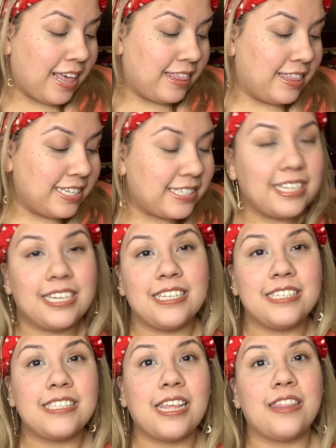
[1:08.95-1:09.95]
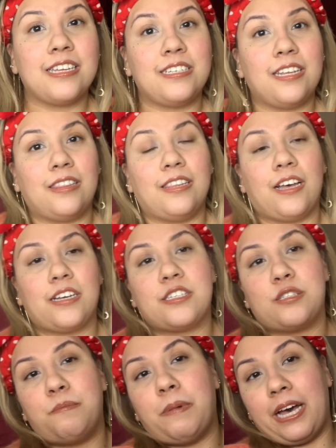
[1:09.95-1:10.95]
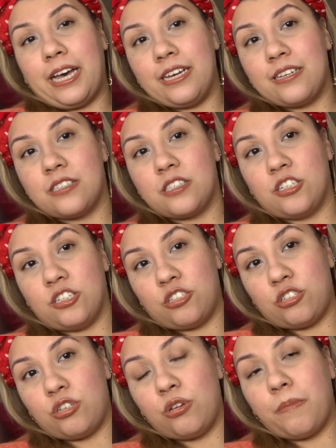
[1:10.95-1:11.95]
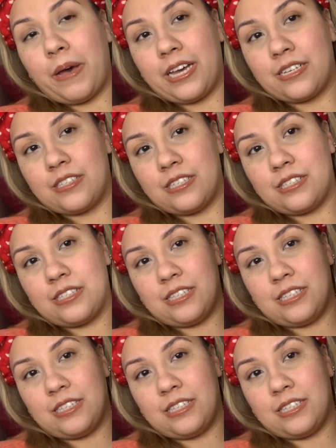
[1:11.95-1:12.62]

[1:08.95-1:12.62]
This is the deluxe box. There's two boxes.